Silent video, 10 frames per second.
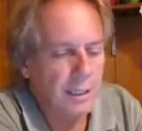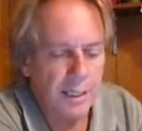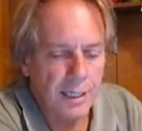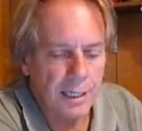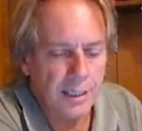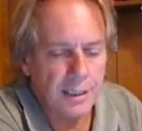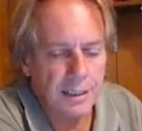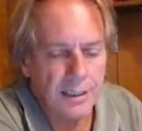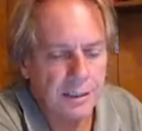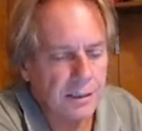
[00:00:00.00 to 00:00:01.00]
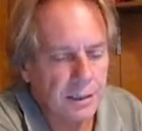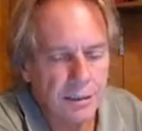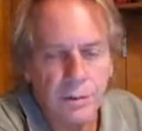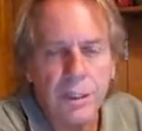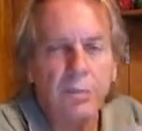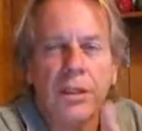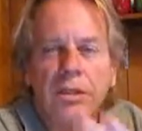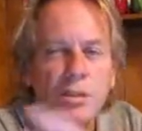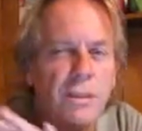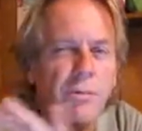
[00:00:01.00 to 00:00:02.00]
And any of this, because what they want to
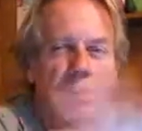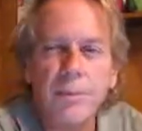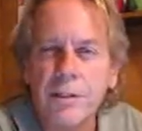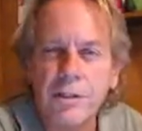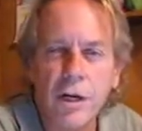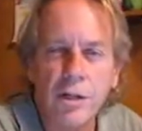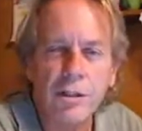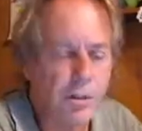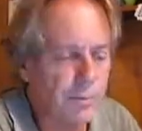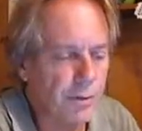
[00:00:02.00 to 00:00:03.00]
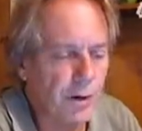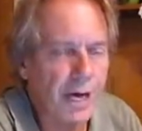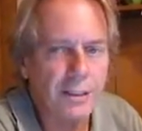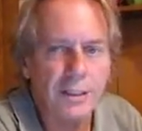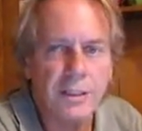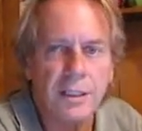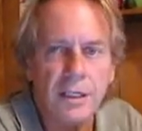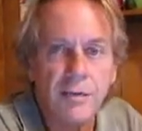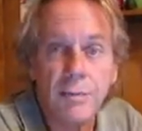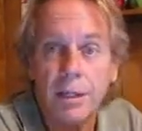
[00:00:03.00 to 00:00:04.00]
do is they want to put this all into bureaucracy
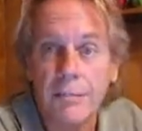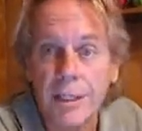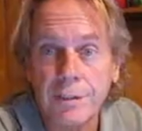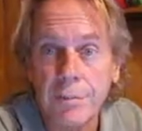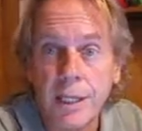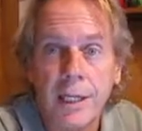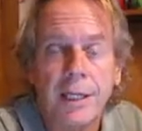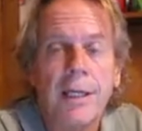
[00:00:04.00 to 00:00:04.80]
and everybody makes money.